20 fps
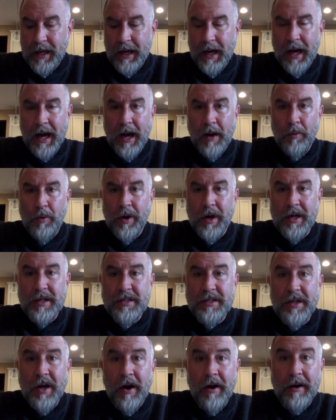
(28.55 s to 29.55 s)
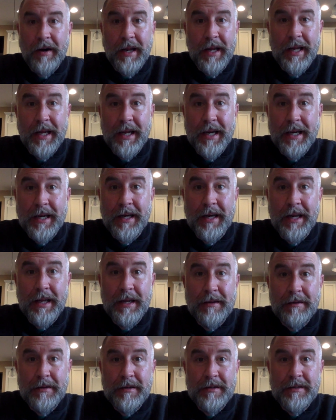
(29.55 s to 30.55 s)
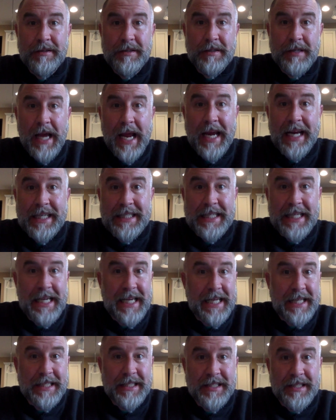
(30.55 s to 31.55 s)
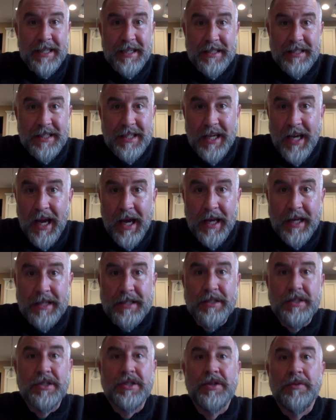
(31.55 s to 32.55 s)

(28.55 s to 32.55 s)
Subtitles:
We're going to start in 1868.